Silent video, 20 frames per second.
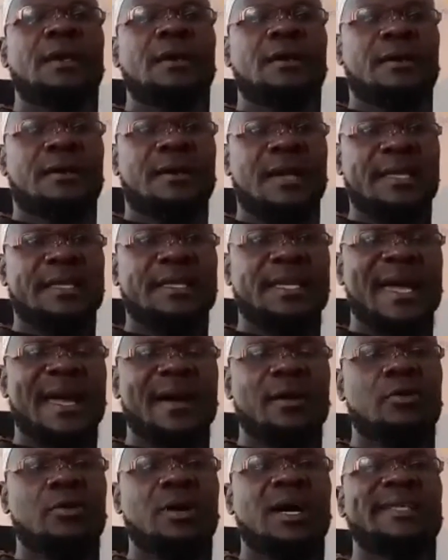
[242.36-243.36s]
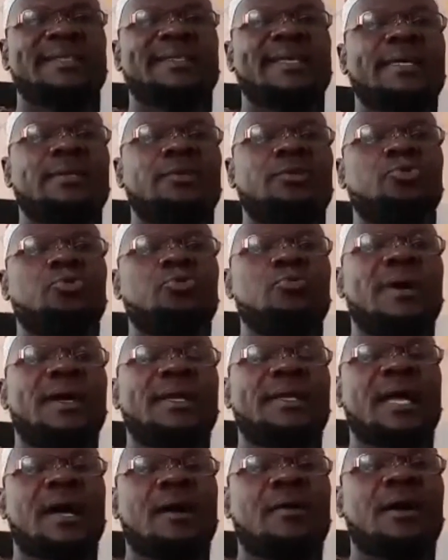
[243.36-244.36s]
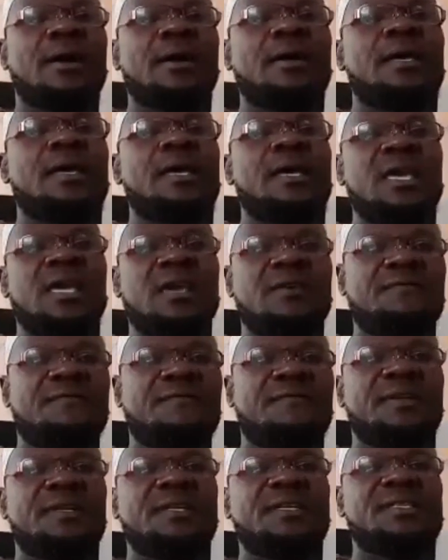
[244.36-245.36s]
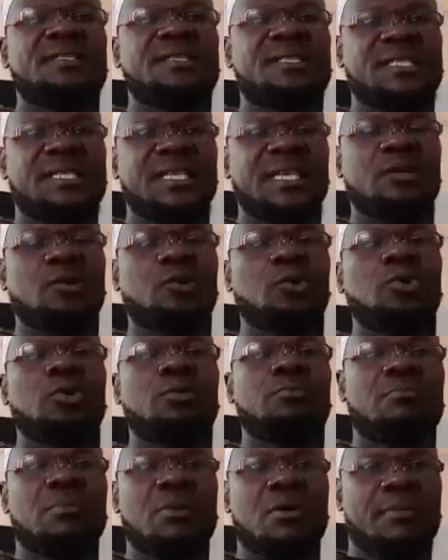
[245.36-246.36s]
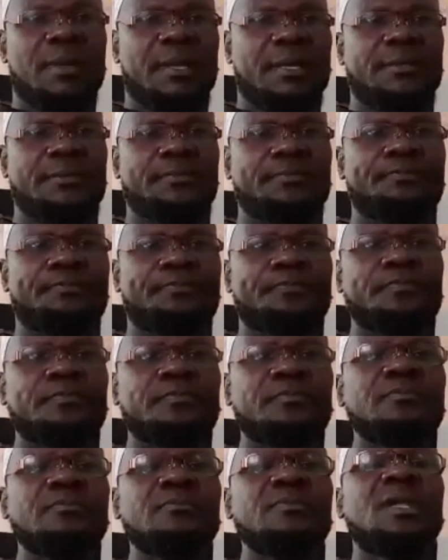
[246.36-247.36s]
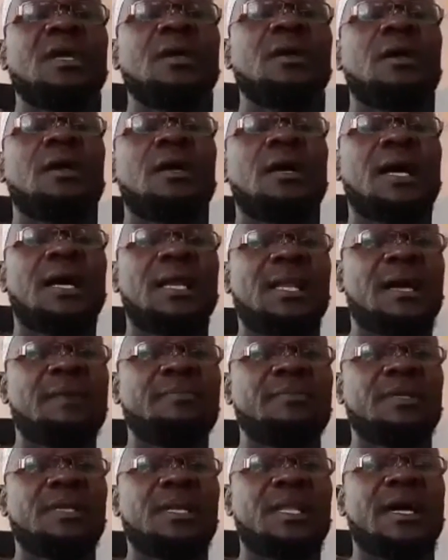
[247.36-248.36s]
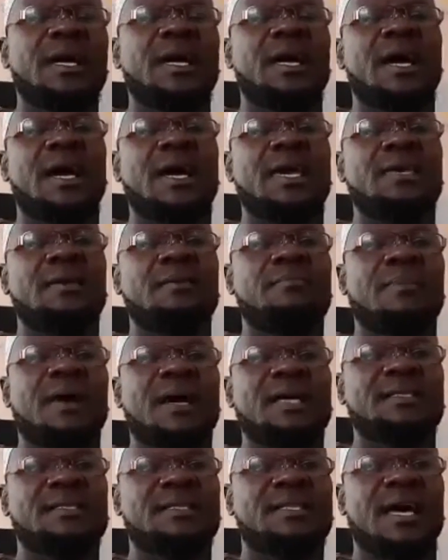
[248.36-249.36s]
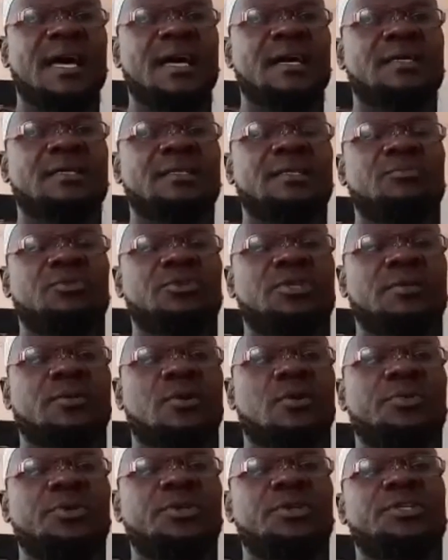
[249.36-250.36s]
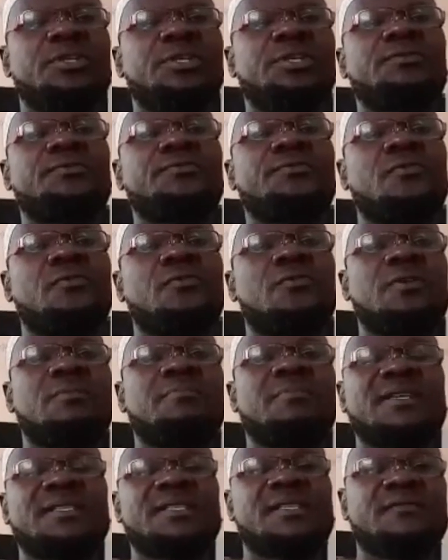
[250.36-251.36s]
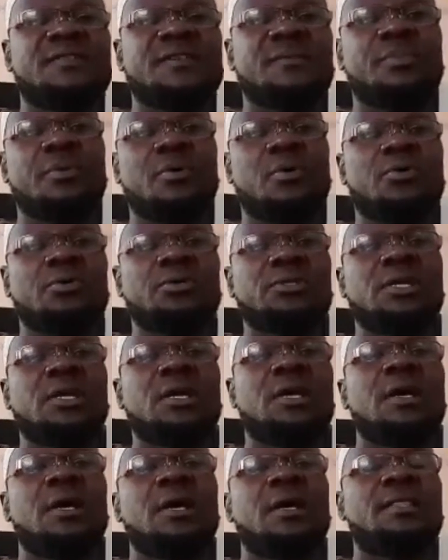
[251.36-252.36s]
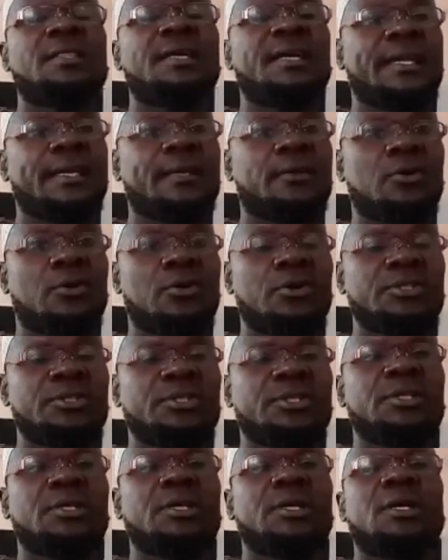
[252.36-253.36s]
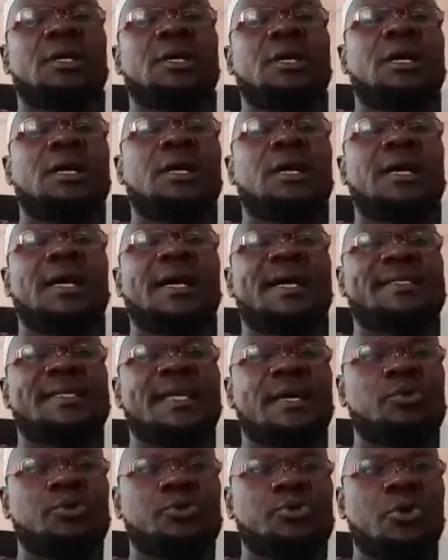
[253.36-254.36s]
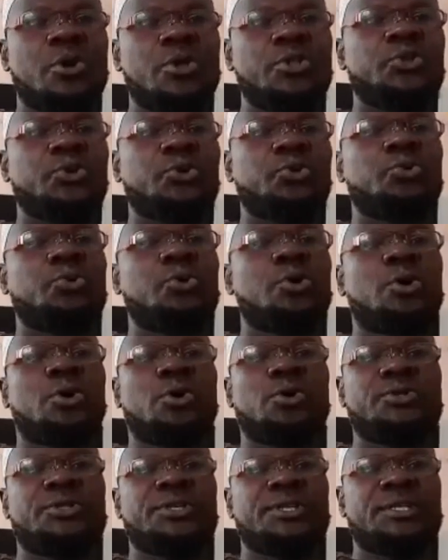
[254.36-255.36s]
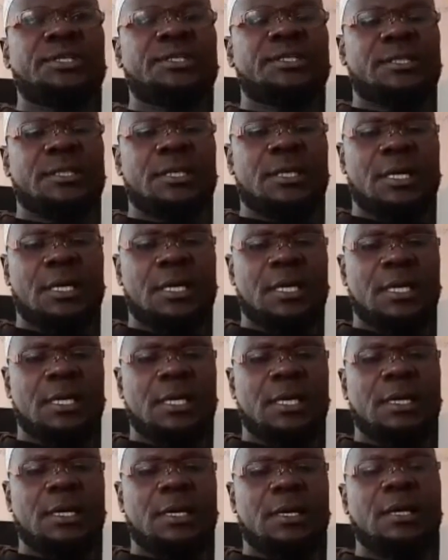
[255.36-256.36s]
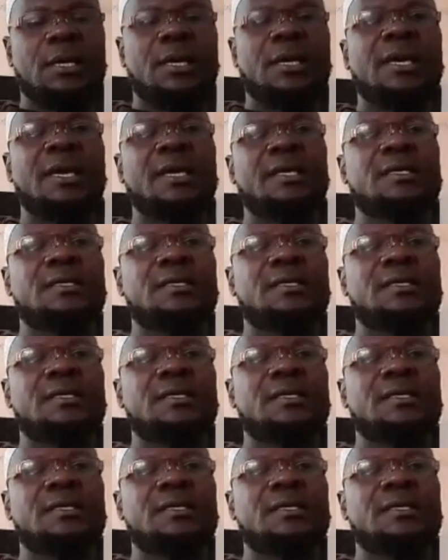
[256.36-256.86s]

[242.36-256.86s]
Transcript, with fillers: right now as I do my dawah every single moment. Alhamdulillah, I must thank the Muslim community for the massive support that I got uh, as I was going through all these uh, uh